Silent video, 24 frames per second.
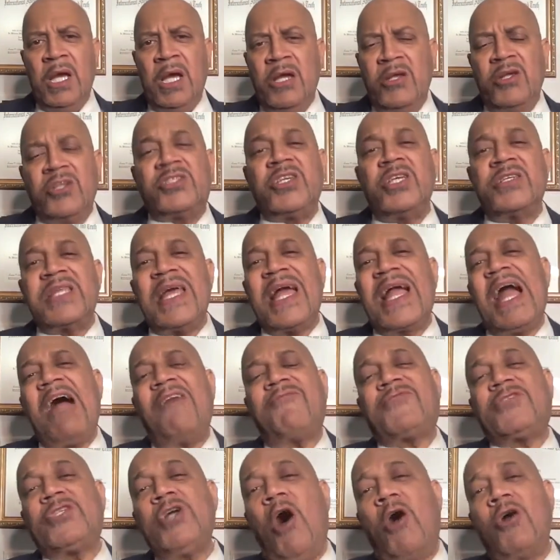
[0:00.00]
It's just like
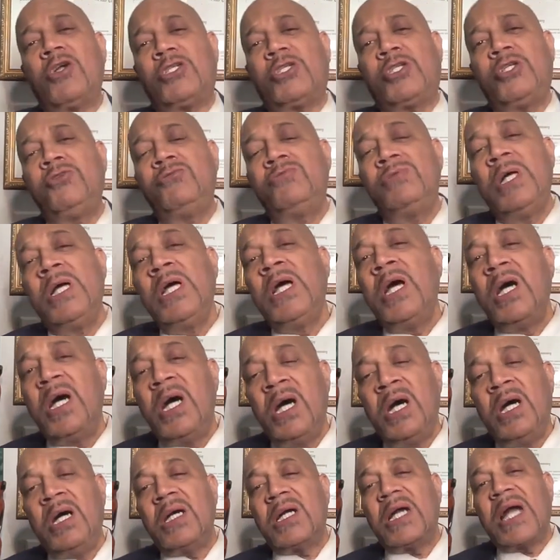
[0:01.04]
I've talked to
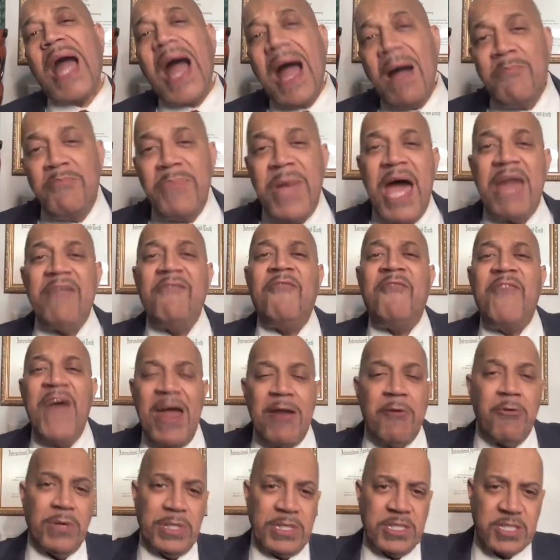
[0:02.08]
uh, combat
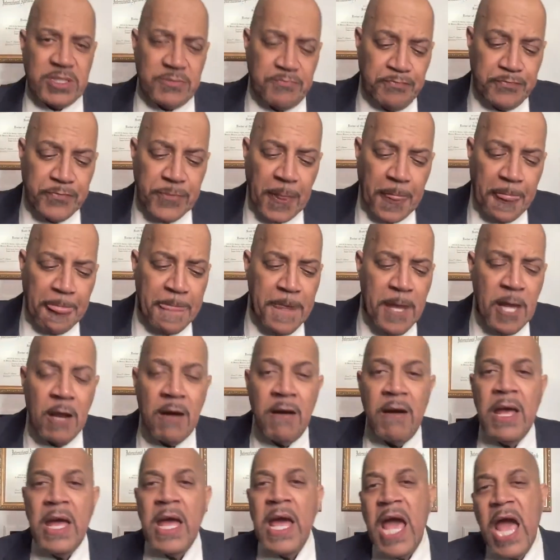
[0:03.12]
veterans you
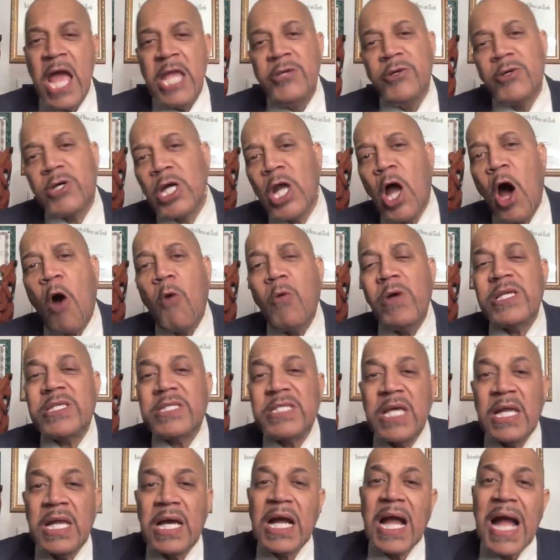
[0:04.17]
know, and you can always
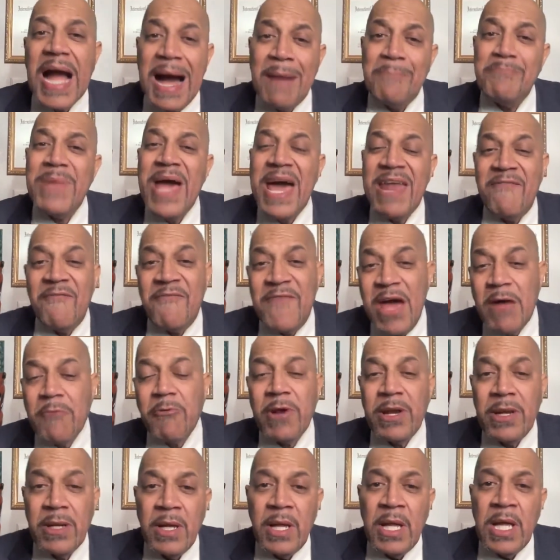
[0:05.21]
tell a combat
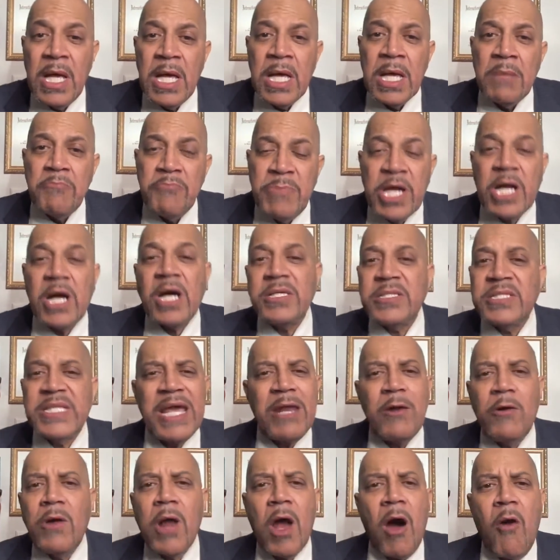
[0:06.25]
veteran because they
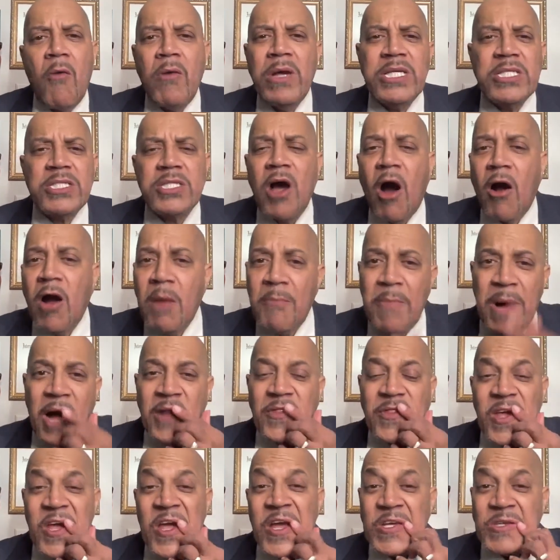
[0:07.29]
don't always talk
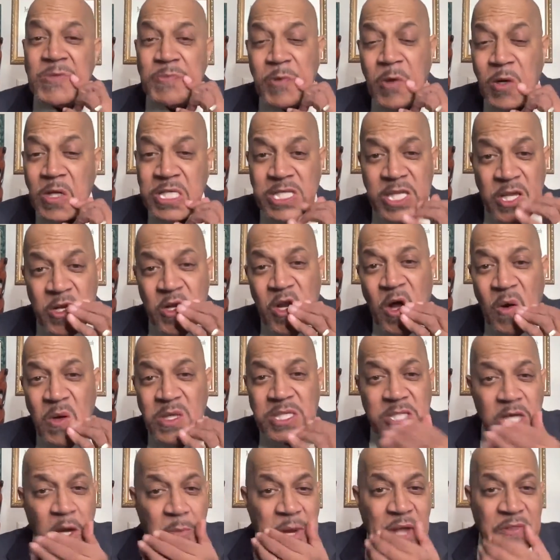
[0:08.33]
about their exploits. They don't always
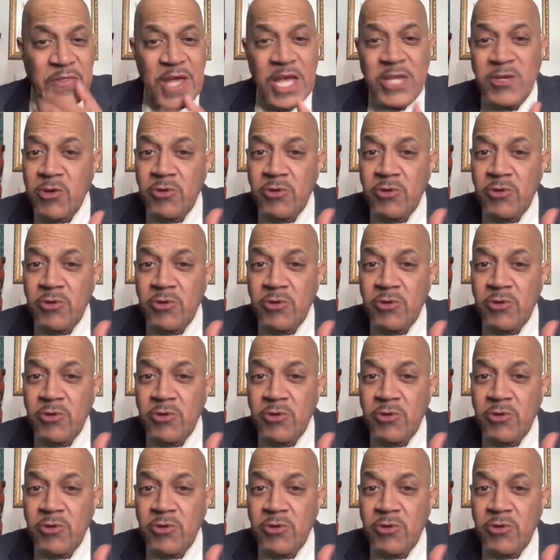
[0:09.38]
talk about that.